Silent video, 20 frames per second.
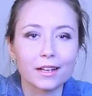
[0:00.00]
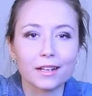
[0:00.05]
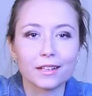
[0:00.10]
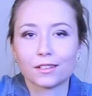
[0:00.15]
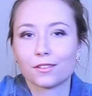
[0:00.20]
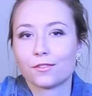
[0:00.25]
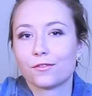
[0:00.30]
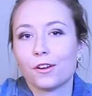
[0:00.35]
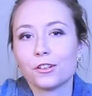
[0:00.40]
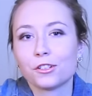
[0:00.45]

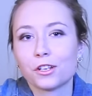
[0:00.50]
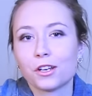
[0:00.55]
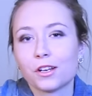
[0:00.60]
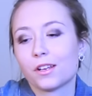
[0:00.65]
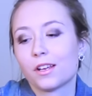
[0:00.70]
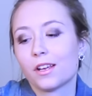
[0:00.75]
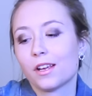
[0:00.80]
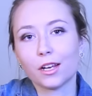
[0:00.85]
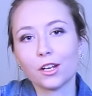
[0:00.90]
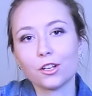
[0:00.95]
Because in
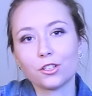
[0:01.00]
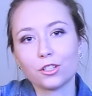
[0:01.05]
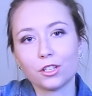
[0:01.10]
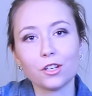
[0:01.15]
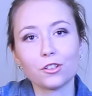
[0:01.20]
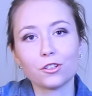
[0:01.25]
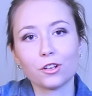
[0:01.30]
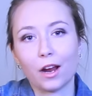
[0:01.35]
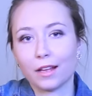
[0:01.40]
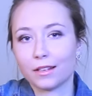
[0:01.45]
Russia, each
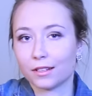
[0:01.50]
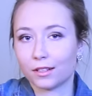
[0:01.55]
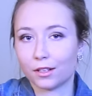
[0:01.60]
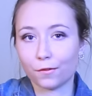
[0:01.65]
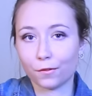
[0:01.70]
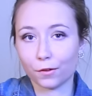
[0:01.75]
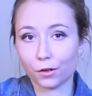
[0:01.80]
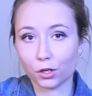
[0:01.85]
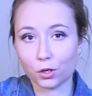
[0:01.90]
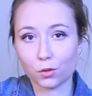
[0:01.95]
teacher has a
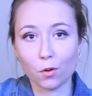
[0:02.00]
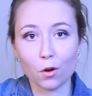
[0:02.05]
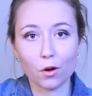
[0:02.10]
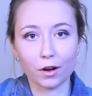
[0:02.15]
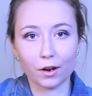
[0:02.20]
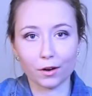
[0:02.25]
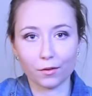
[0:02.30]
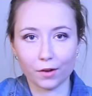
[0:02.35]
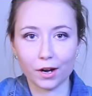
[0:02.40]
different quota,